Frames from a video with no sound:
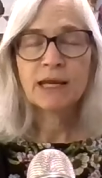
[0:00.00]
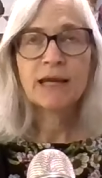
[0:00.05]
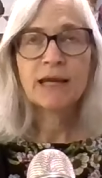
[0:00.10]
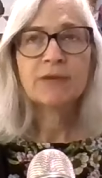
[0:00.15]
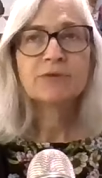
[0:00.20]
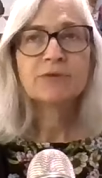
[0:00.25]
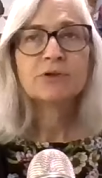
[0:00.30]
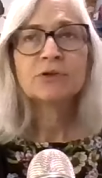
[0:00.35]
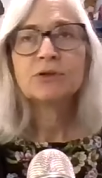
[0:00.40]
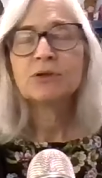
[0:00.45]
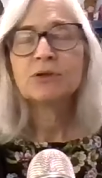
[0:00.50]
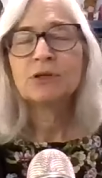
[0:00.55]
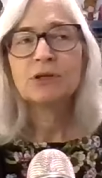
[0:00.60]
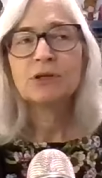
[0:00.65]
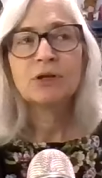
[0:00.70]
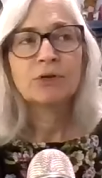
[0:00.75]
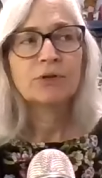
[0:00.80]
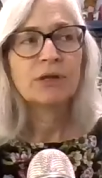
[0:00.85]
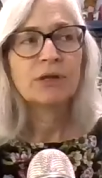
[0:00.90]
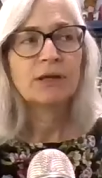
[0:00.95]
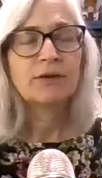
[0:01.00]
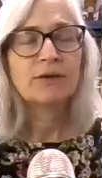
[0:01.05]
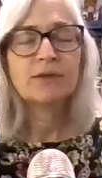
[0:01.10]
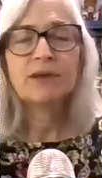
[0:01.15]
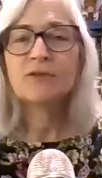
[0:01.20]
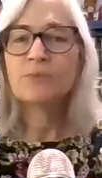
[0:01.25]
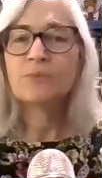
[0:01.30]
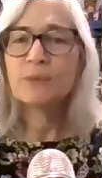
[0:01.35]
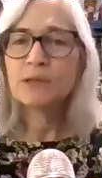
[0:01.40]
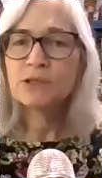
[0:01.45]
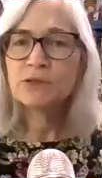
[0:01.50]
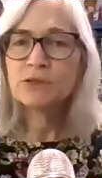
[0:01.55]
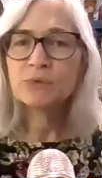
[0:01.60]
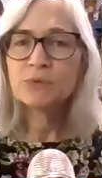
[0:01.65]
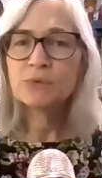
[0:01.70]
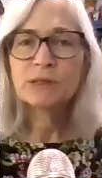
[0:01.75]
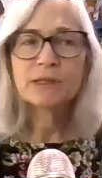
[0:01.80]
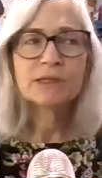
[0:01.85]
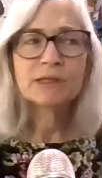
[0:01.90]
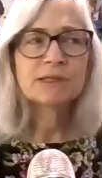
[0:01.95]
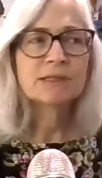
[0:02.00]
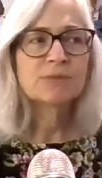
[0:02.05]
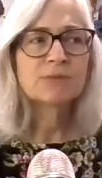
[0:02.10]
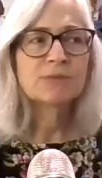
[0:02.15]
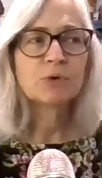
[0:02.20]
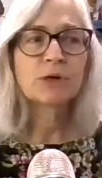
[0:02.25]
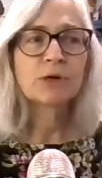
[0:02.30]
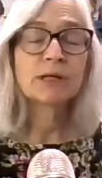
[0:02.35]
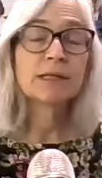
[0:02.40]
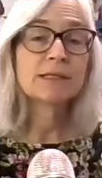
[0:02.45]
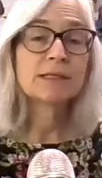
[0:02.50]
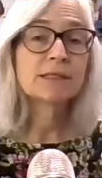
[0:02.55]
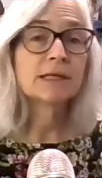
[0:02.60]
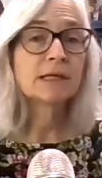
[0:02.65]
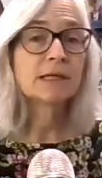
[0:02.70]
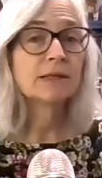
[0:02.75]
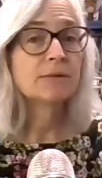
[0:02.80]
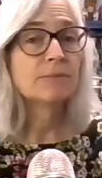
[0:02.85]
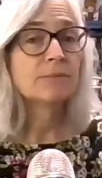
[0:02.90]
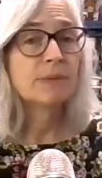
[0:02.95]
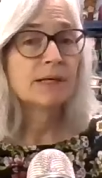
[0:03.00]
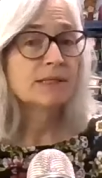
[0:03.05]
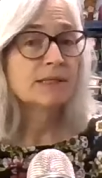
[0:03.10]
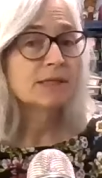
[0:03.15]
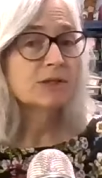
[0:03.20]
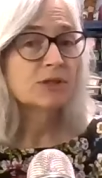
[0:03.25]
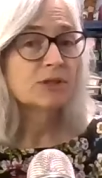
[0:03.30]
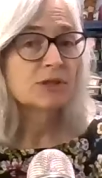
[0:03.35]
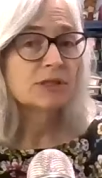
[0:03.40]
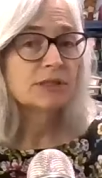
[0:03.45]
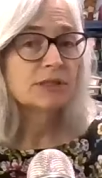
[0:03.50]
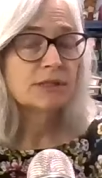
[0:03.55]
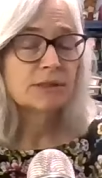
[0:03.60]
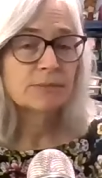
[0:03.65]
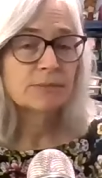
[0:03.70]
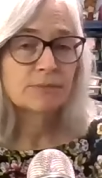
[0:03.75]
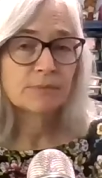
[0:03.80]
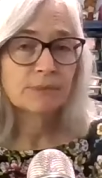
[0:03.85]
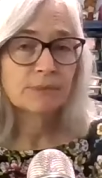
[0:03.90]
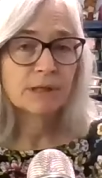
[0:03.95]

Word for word: after you know they they've been doing this we're going to send messages to